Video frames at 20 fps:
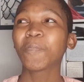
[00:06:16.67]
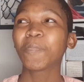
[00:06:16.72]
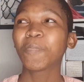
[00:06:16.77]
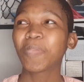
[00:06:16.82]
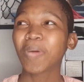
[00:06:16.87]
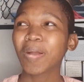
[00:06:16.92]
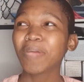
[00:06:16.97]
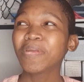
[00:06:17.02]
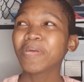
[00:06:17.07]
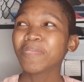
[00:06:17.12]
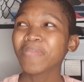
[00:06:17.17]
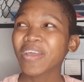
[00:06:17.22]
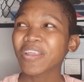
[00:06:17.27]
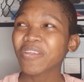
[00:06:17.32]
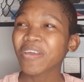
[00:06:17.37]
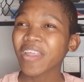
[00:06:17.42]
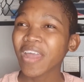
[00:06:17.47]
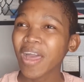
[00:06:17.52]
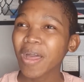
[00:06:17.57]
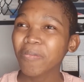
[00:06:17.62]
probably might
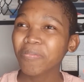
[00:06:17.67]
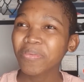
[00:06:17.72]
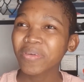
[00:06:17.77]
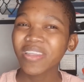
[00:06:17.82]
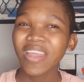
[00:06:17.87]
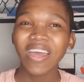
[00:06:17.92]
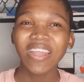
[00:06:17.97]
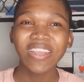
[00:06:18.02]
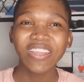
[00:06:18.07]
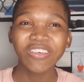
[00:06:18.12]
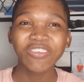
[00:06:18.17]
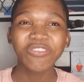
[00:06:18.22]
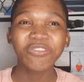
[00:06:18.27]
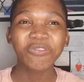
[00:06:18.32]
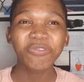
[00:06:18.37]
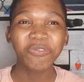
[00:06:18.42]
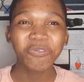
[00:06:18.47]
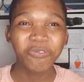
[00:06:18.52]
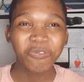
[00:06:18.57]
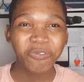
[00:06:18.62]
not happen unless
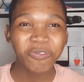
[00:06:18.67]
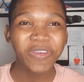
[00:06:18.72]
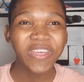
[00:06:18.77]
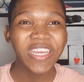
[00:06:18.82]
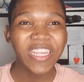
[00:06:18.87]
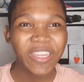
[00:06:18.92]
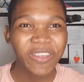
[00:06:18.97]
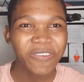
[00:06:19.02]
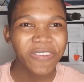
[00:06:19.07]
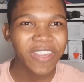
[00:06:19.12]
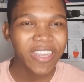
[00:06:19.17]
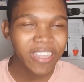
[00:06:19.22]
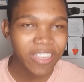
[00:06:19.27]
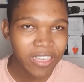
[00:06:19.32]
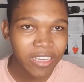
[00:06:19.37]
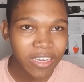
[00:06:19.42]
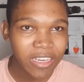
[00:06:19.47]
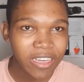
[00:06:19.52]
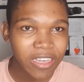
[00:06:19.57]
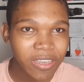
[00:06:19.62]
you're really really
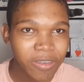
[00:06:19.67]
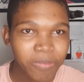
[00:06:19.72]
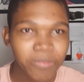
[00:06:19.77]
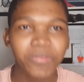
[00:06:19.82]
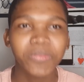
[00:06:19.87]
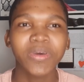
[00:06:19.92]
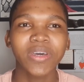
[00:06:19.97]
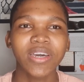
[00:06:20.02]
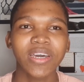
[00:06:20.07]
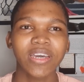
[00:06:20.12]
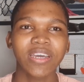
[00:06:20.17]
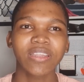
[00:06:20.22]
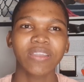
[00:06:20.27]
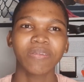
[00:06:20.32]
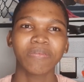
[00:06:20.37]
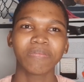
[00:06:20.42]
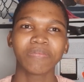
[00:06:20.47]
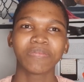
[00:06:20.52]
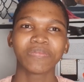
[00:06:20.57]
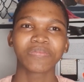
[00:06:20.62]
good, but
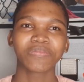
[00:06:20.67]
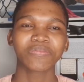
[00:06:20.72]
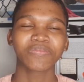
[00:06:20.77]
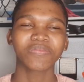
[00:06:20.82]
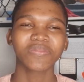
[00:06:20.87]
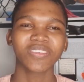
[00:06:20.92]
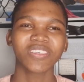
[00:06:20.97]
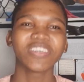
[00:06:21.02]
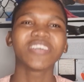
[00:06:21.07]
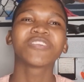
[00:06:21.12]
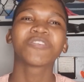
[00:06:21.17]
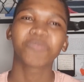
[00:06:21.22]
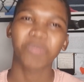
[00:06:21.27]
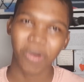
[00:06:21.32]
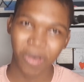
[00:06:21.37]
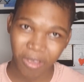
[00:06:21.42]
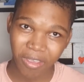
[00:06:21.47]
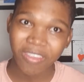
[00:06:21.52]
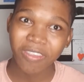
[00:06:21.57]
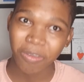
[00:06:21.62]
it's
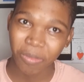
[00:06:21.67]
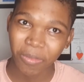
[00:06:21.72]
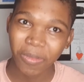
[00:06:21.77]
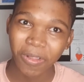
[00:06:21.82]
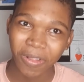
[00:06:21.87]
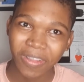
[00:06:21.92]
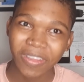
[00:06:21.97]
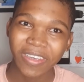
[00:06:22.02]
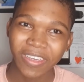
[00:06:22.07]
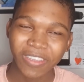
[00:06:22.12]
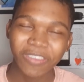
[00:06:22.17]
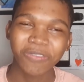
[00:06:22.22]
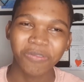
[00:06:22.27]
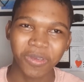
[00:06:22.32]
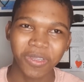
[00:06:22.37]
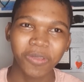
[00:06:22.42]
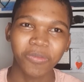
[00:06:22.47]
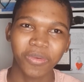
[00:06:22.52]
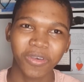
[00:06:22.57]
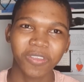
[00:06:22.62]
possible. It's
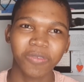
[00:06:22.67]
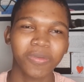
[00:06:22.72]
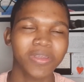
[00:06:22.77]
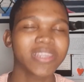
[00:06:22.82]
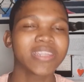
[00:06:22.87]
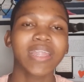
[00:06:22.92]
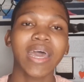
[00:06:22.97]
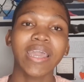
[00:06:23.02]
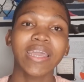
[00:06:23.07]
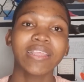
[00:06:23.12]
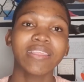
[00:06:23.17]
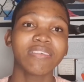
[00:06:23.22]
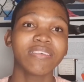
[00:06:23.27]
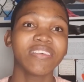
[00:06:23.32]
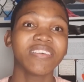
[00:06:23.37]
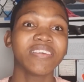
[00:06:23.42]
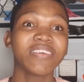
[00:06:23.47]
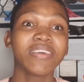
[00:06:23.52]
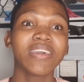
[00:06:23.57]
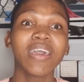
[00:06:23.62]
really possible.
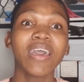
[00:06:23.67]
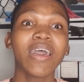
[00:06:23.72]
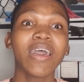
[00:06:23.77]
90,